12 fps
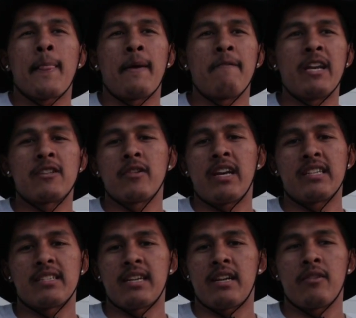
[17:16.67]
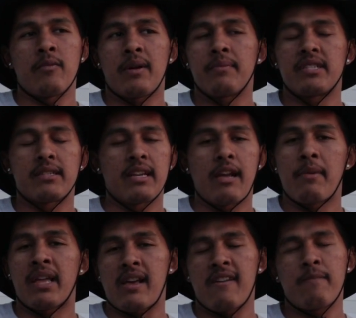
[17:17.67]
eventually I just said, you know, I'm just gonna get
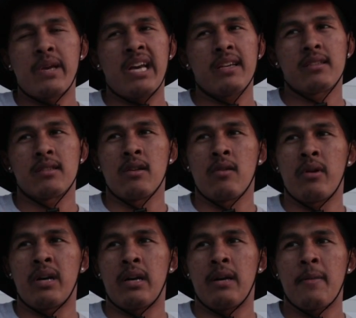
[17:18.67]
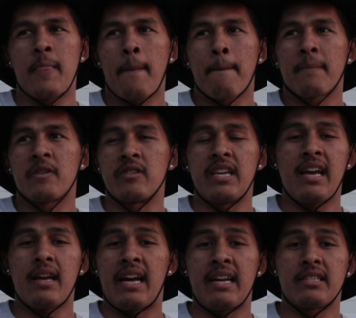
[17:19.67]
my life back. So
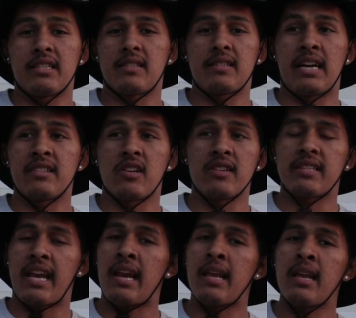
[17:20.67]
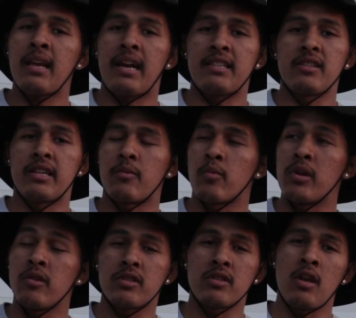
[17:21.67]
I started skating. I took it
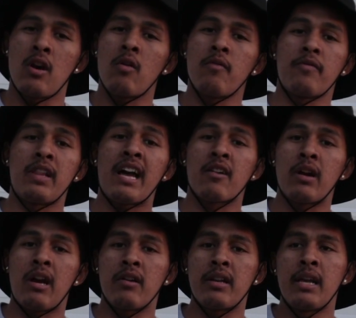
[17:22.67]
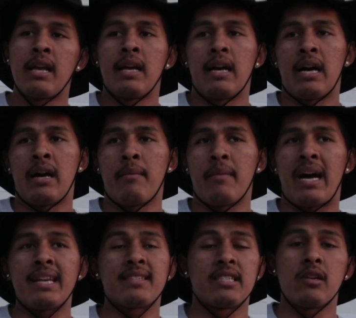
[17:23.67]
real slow, flat ground.
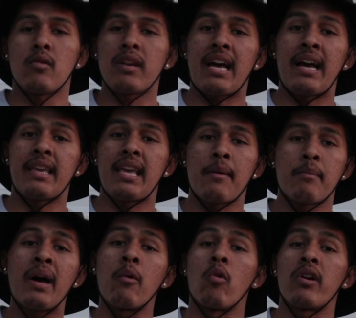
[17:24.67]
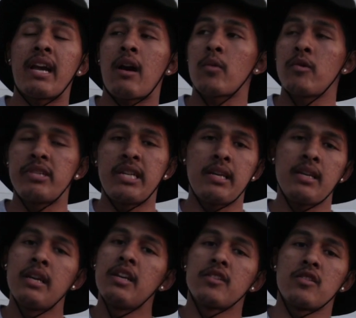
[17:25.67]
I kept my workout routine.
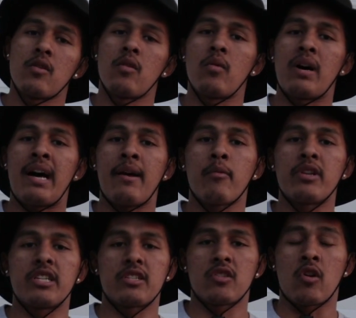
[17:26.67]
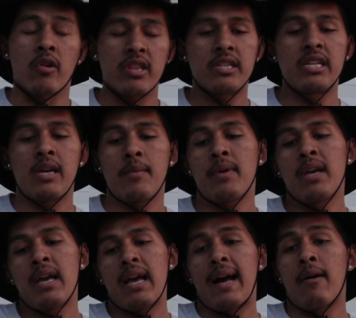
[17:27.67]
So I would just go to the gym.
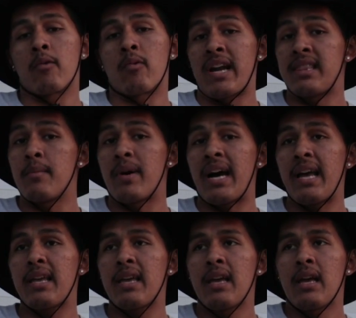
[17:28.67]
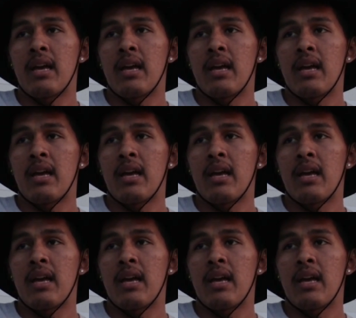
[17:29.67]
I would ride the bike.